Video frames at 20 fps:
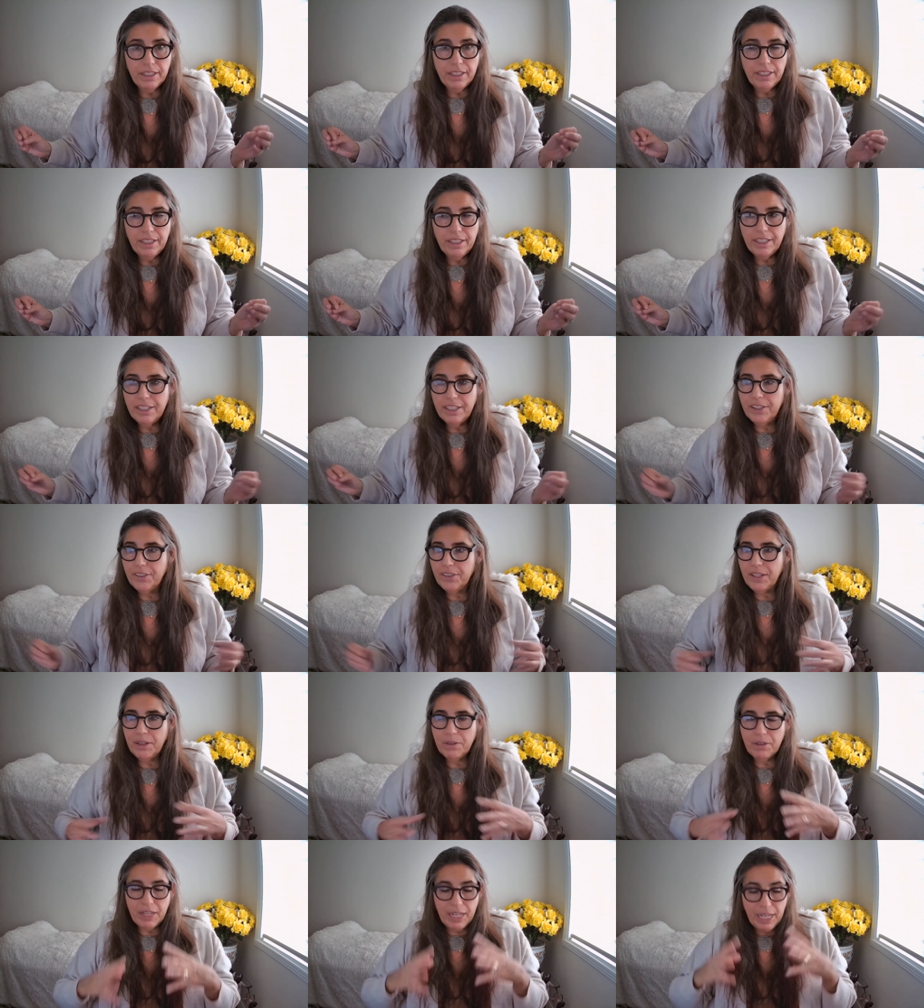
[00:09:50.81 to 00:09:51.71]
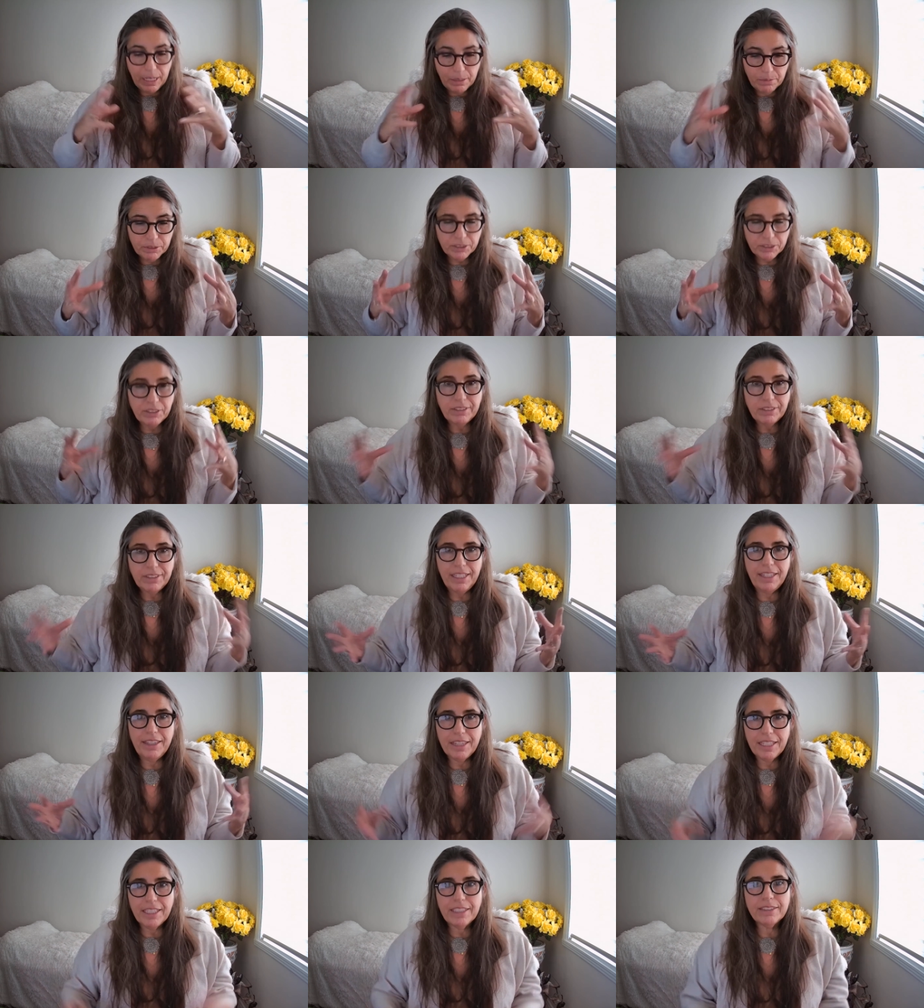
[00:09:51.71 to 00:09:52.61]
You know, they were able to see
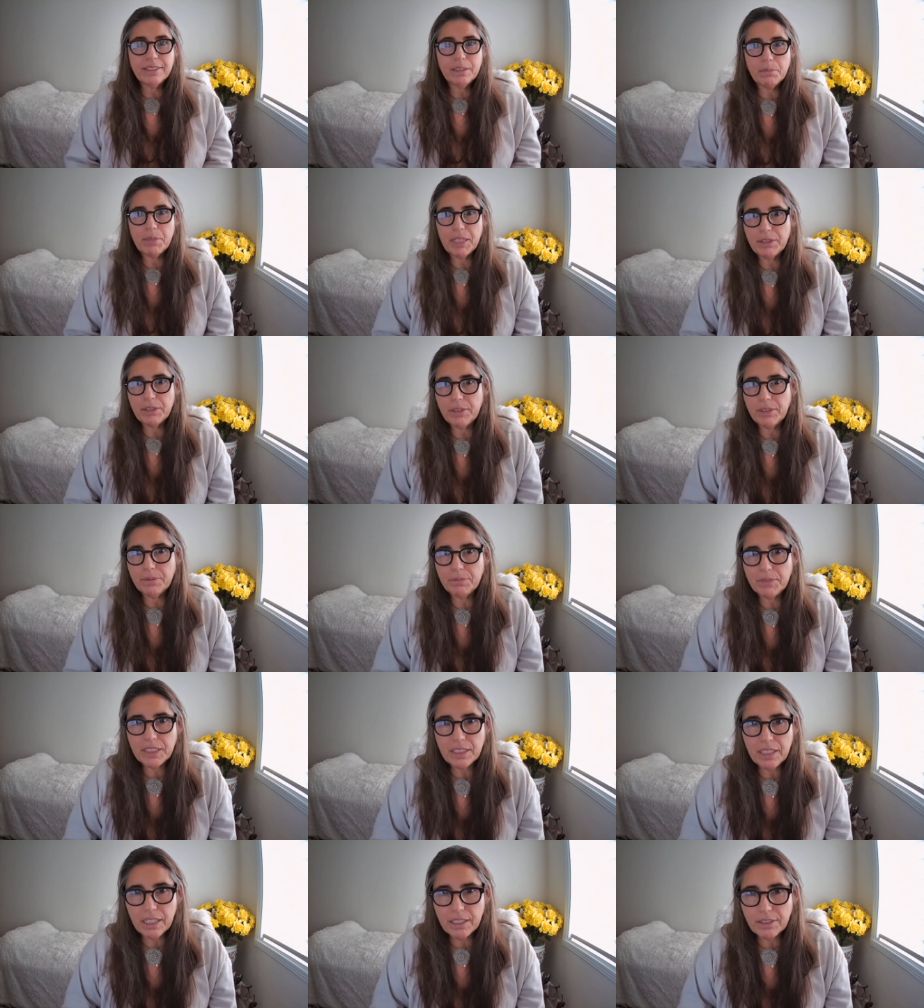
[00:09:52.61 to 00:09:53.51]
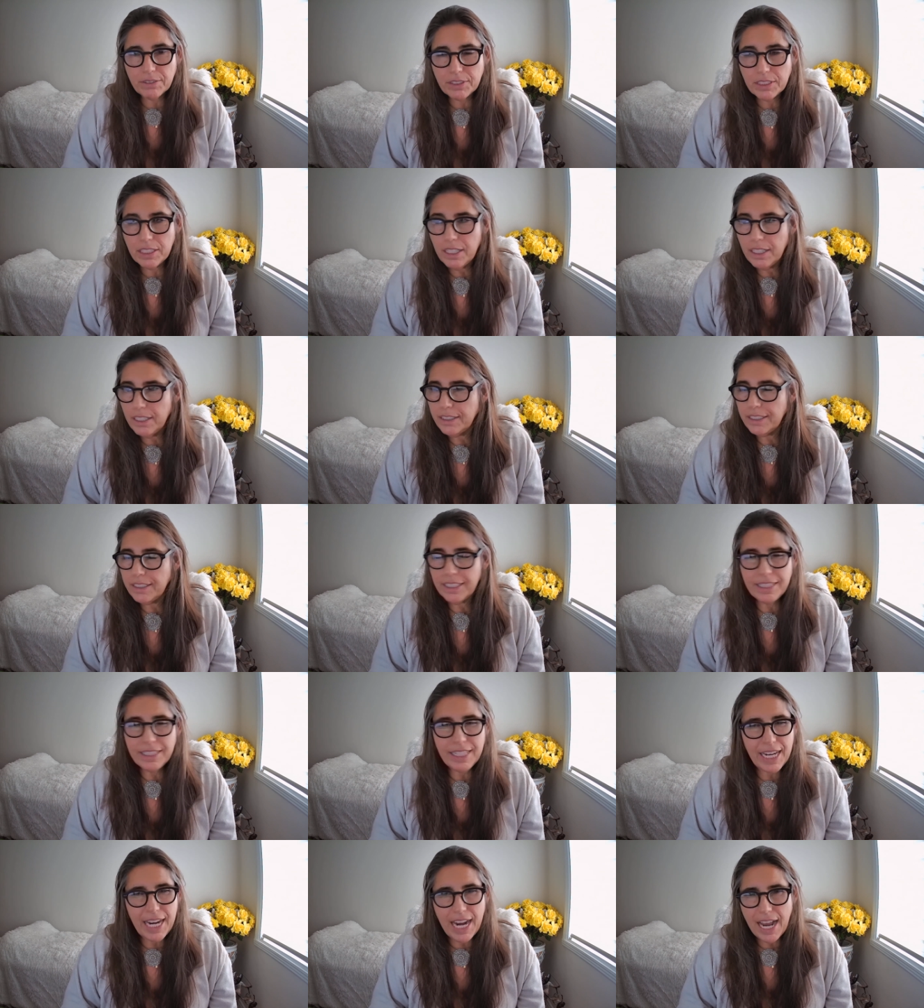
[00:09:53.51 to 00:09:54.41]
things about themselves that
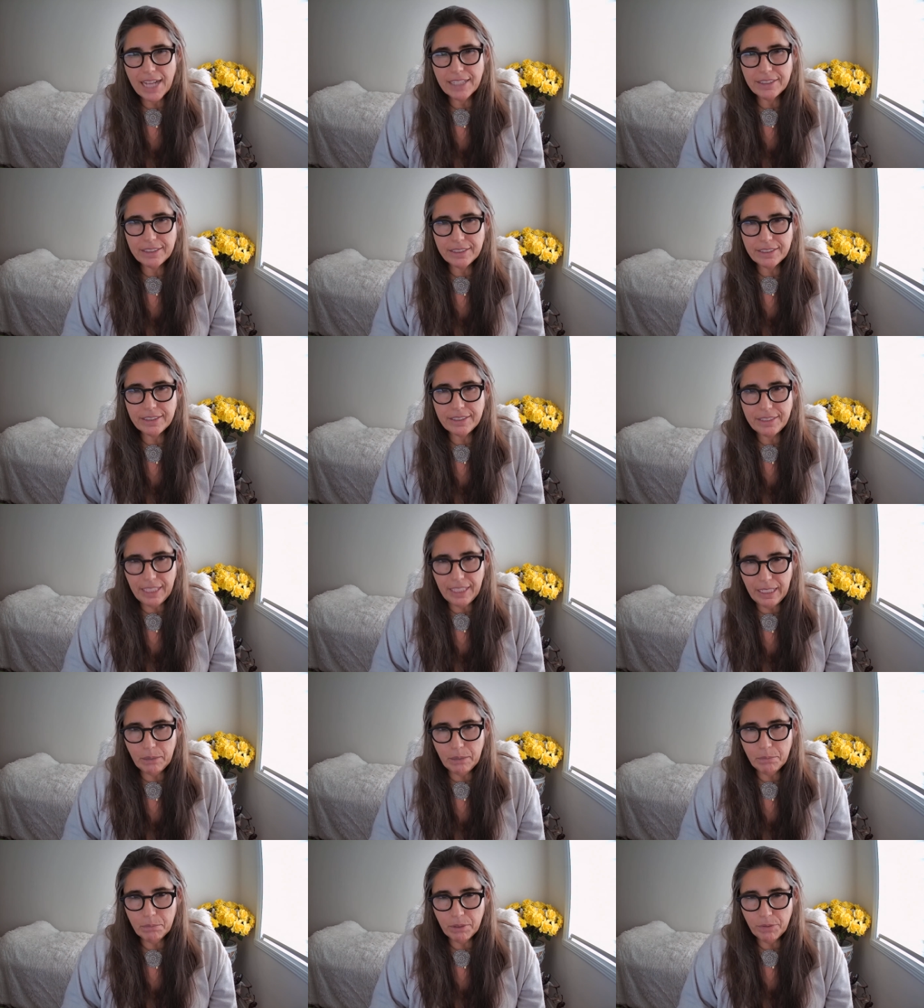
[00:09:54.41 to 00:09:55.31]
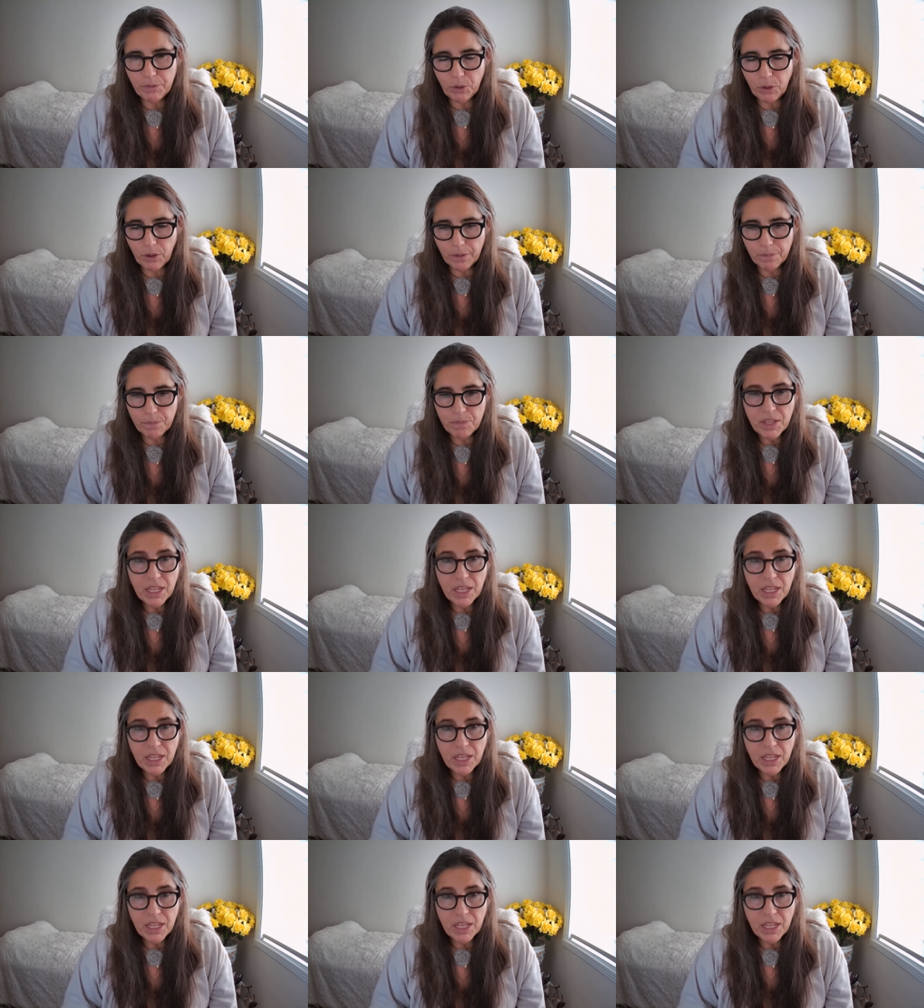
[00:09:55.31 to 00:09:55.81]
they hadn't seen before.